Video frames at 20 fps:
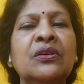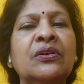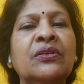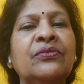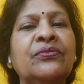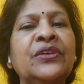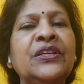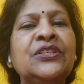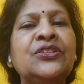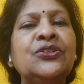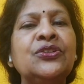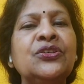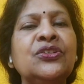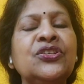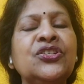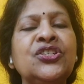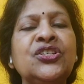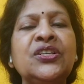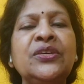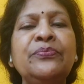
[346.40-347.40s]
which
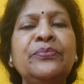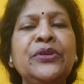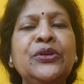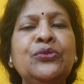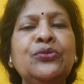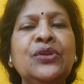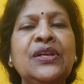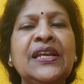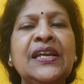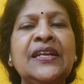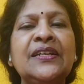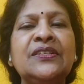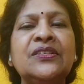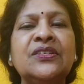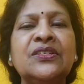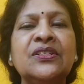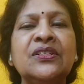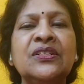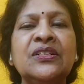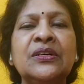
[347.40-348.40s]

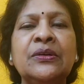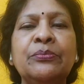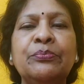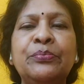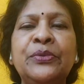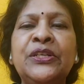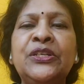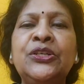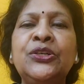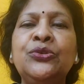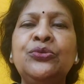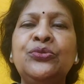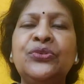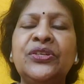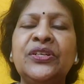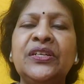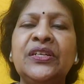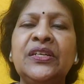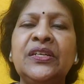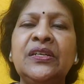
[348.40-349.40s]
stimulates the
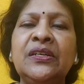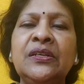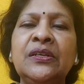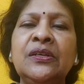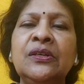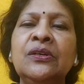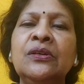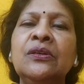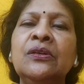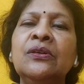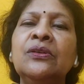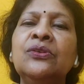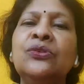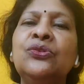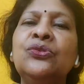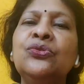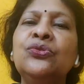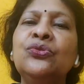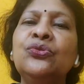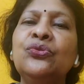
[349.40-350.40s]
pituitary
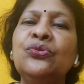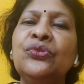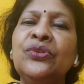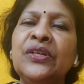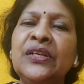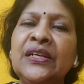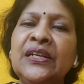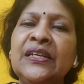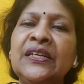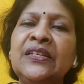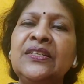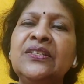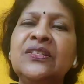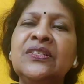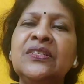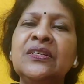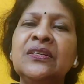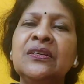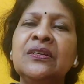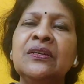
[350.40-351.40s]
to
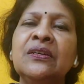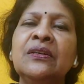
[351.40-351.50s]
release